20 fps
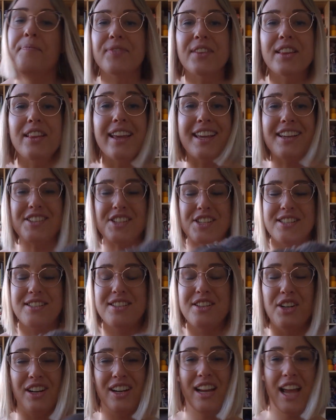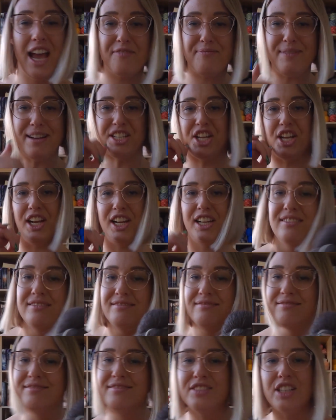Like it just, have my two.
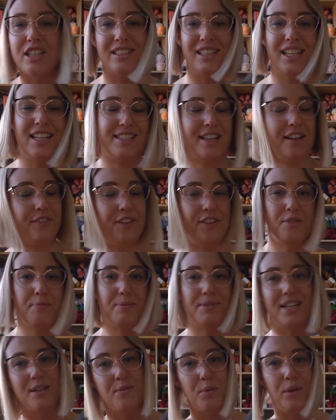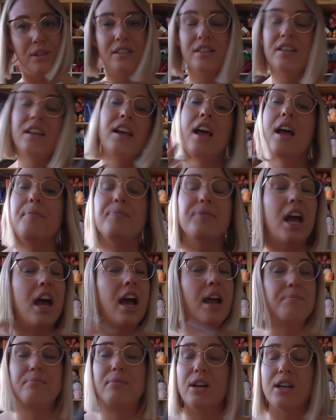Not less than 50% wool.
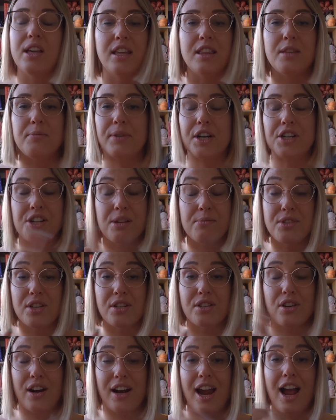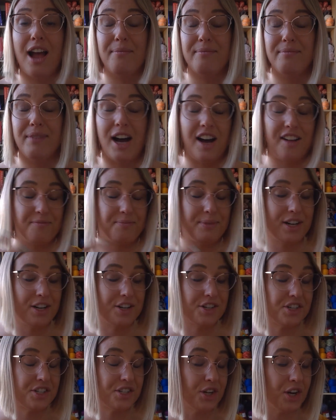I'm mocking the British. I'm so sorry. I'm half
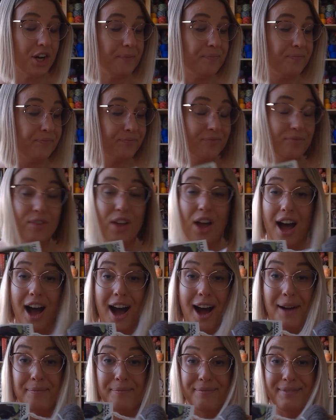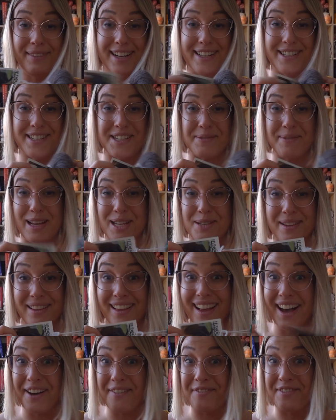British, so it just makes me
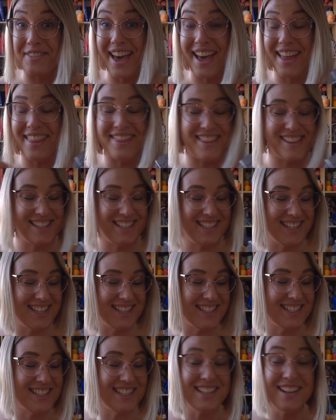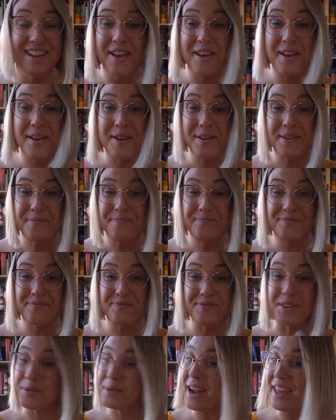laugh that this is
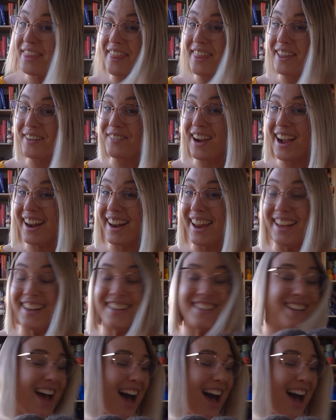the way that they write it.